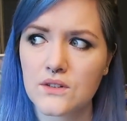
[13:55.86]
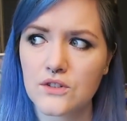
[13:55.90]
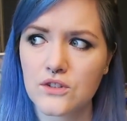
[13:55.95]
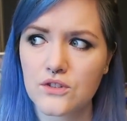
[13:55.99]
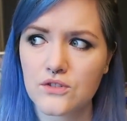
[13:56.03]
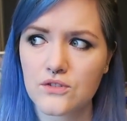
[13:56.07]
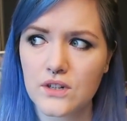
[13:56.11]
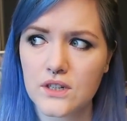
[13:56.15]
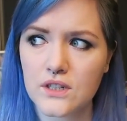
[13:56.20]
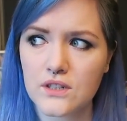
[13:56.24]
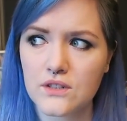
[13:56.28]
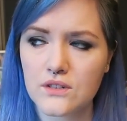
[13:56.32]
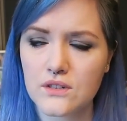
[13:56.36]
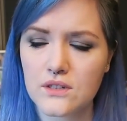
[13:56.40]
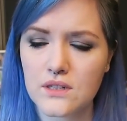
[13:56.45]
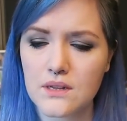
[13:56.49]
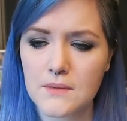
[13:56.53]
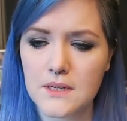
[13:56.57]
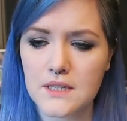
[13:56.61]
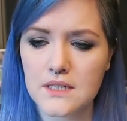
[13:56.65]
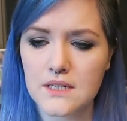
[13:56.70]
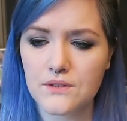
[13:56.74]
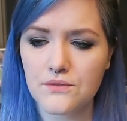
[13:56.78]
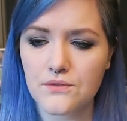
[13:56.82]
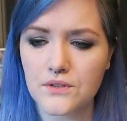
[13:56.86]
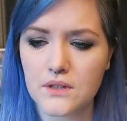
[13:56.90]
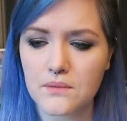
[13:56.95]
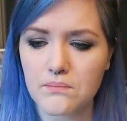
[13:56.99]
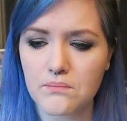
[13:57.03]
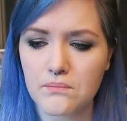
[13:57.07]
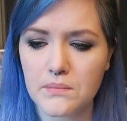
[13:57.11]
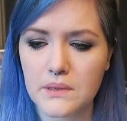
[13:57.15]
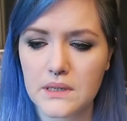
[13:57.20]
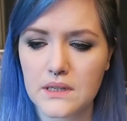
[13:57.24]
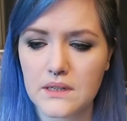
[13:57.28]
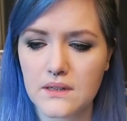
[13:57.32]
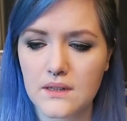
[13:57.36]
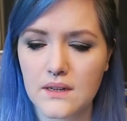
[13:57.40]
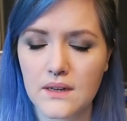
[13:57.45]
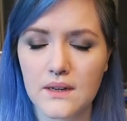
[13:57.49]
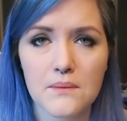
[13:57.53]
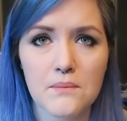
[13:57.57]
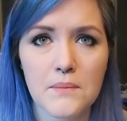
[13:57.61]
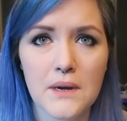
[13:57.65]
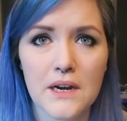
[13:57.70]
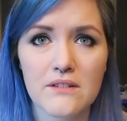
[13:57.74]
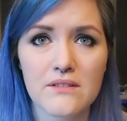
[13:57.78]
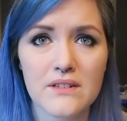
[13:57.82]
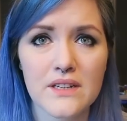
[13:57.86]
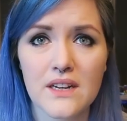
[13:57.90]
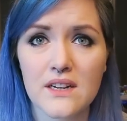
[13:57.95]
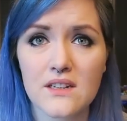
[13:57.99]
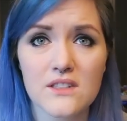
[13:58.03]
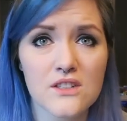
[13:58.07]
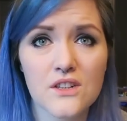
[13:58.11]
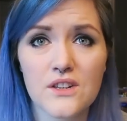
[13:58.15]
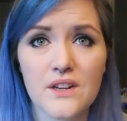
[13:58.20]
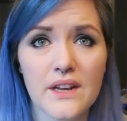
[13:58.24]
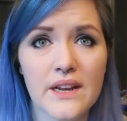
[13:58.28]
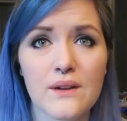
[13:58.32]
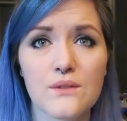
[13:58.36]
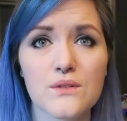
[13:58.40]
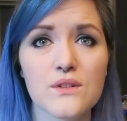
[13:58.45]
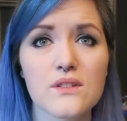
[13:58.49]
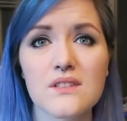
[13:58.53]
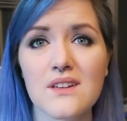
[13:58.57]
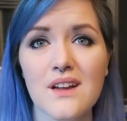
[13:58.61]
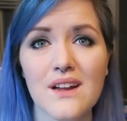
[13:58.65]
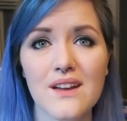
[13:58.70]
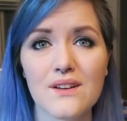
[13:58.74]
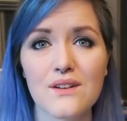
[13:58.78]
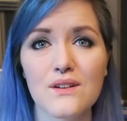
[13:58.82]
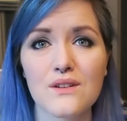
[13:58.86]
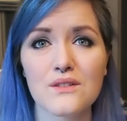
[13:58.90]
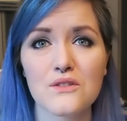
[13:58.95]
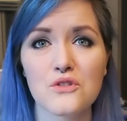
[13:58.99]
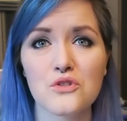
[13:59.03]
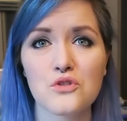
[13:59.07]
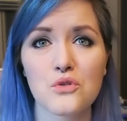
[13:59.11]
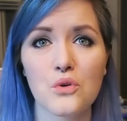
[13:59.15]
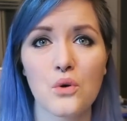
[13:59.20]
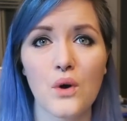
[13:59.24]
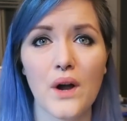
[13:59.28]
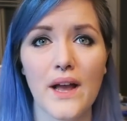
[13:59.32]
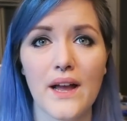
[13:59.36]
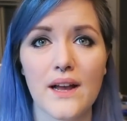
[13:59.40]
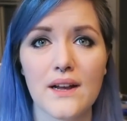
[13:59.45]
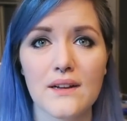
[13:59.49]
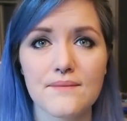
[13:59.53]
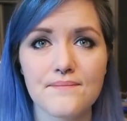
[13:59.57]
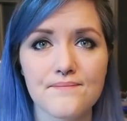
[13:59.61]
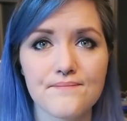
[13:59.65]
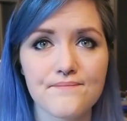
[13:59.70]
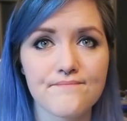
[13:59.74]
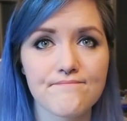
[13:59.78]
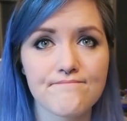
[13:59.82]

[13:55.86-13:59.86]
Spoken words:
Just try to do something different, but apparently I don't know how to style short hair.